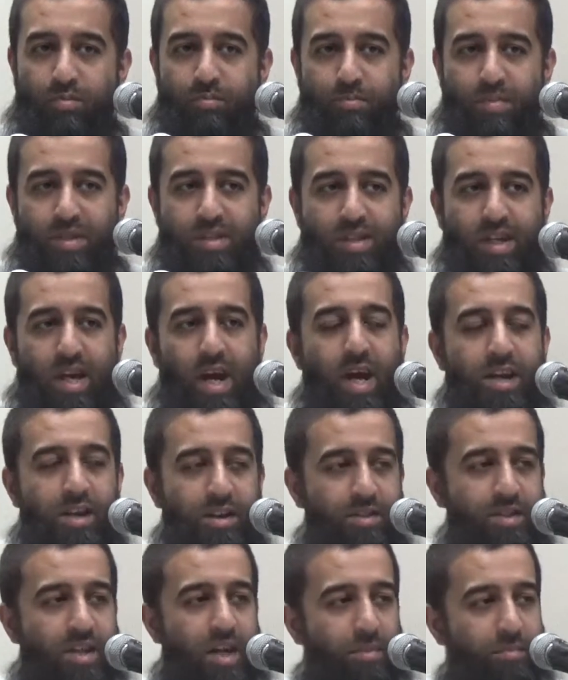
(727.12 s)

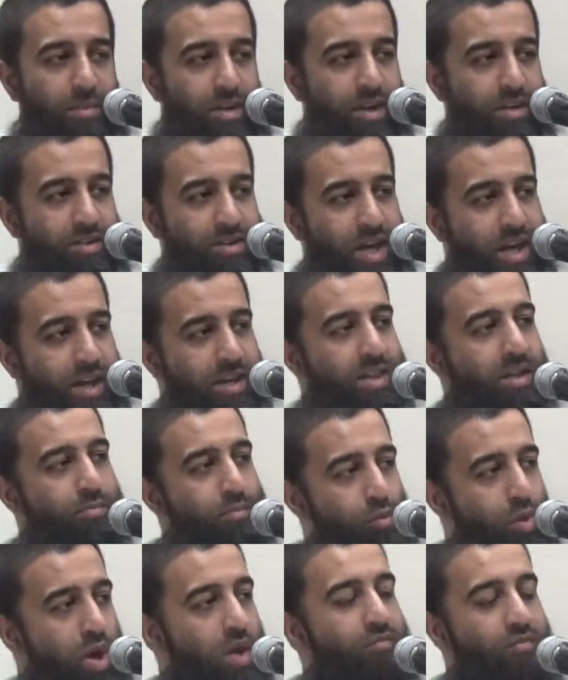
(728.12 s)
misguiding them and then taking them
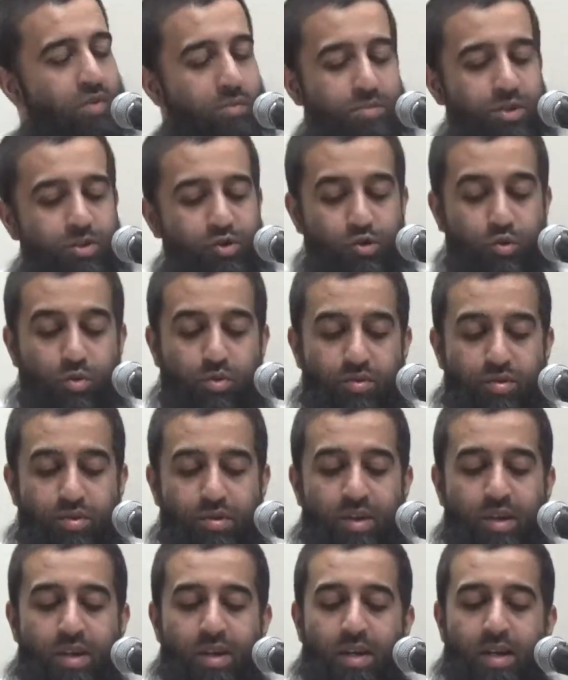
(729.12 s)
away from the truth.